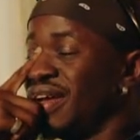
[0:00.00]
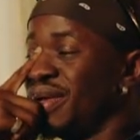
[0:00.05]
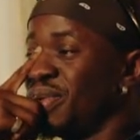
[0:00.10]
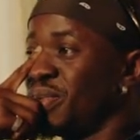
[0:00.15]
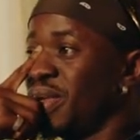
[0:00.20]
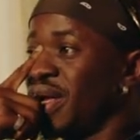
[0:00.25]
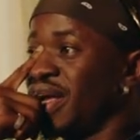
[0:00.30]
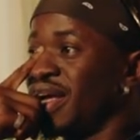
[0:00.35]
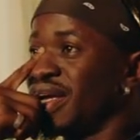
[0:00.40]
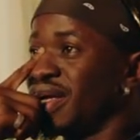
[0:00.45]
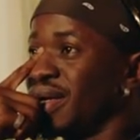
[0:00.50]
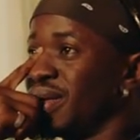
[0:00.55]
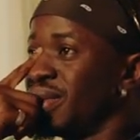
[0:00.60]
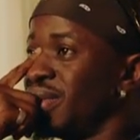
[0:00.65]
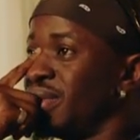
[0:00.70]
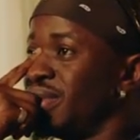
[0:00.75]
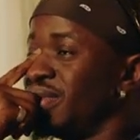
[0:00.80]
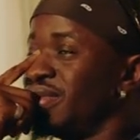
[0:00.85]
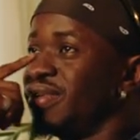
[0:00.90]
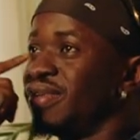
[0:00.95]
Like,
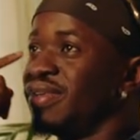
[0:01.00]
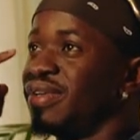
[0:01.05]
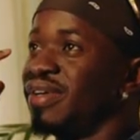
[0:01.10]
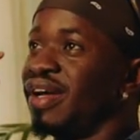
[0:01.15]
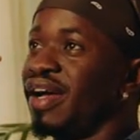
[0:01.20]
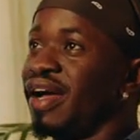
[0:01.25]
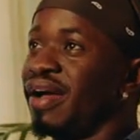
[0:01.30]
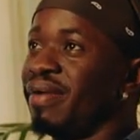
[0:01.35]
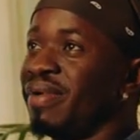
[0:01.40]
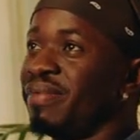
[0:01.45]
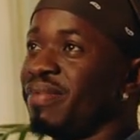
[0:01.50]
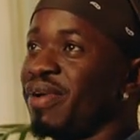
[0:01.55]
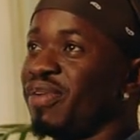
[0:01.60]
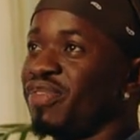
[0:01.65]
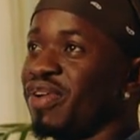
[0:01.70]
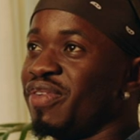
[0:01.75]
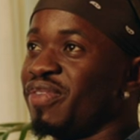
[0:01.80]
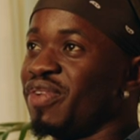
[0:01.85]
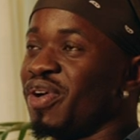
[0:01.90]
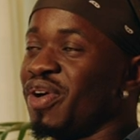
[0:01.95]
I met my
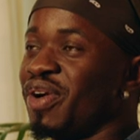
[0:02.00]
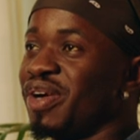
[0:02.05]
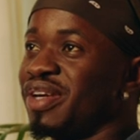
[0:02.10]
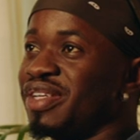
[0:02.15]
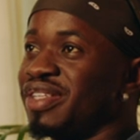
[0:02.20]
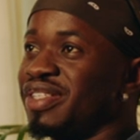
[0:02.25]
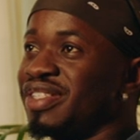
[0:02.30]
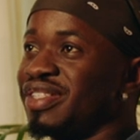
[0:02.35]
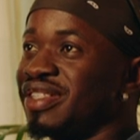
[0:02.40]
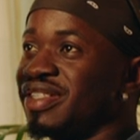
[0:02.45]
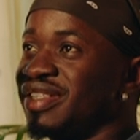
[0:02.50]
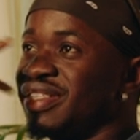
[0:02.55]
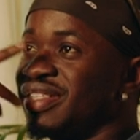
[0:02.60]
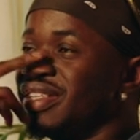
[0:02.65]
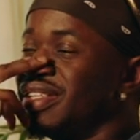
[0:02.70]
favorite artist.